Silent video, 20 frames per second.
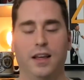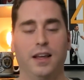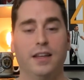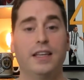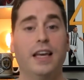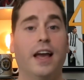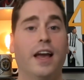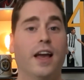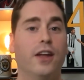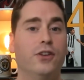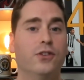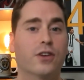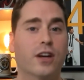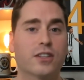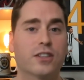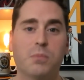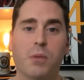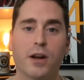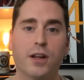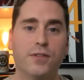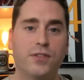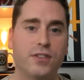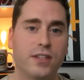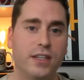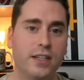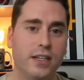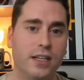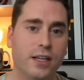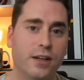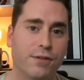and you guys might have
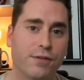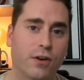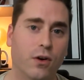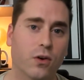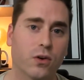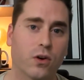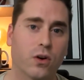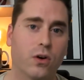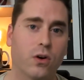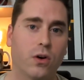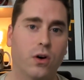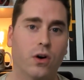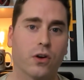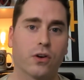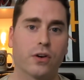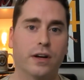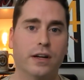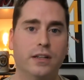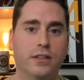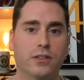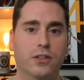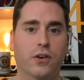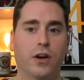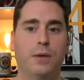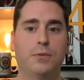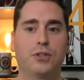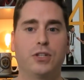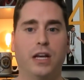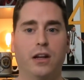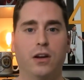seen EFL Girl on our
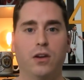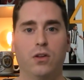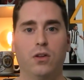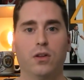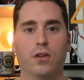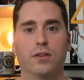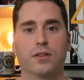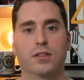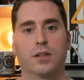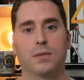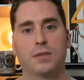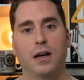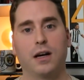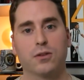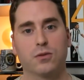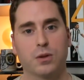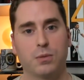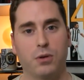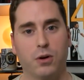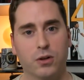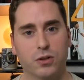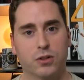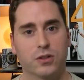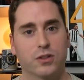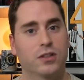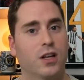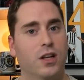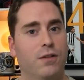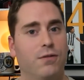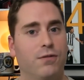Instagram channel. Sometimes we
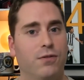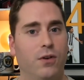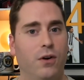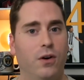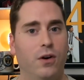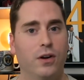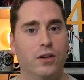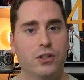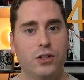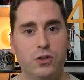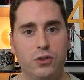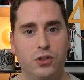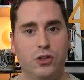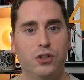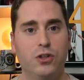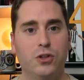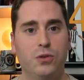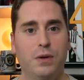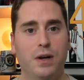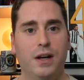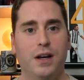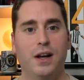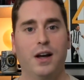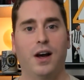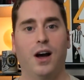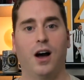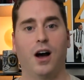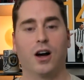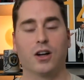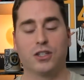post her stuff on YouTube.
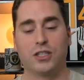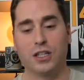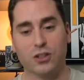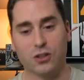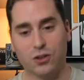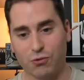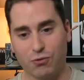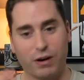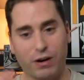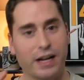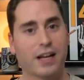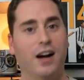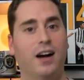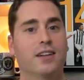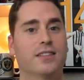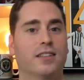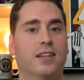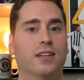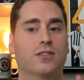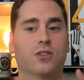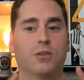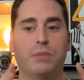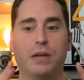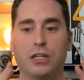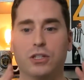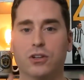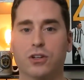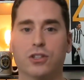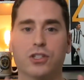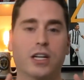She has great content,
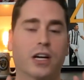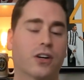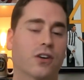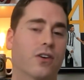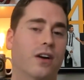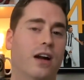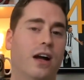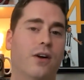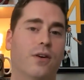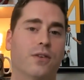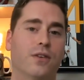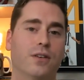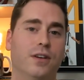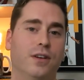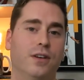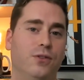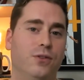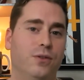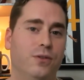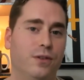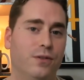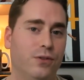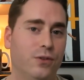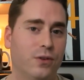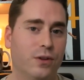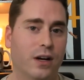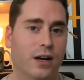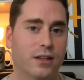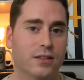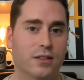so make sure to check her out
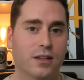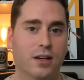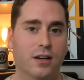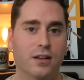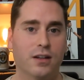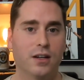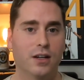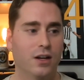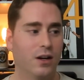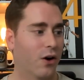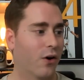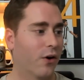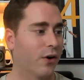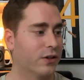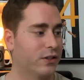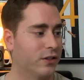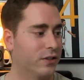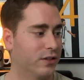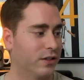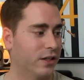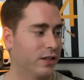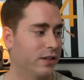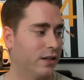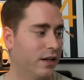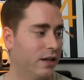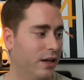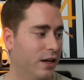if you guys are interested.